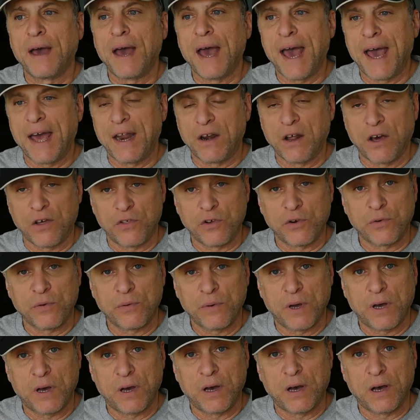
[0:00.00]
and
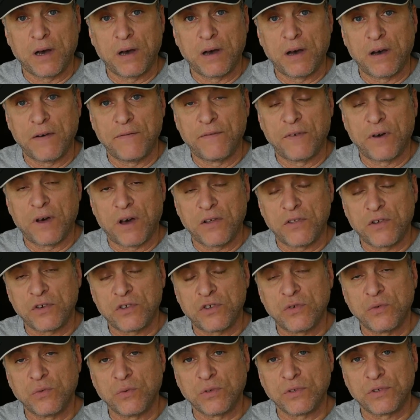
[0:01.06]
other
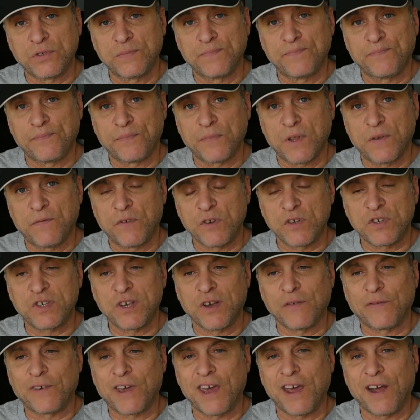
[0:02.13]
tools for
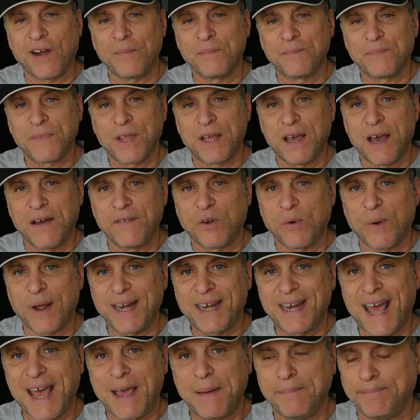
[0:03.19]
self-care. Have a great
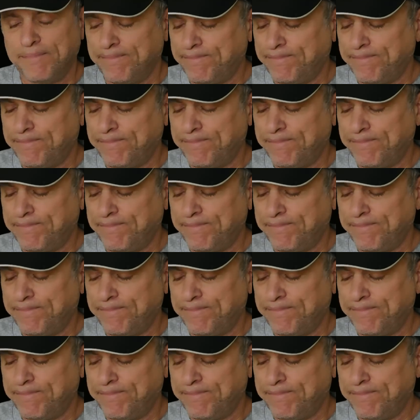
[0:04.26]
day.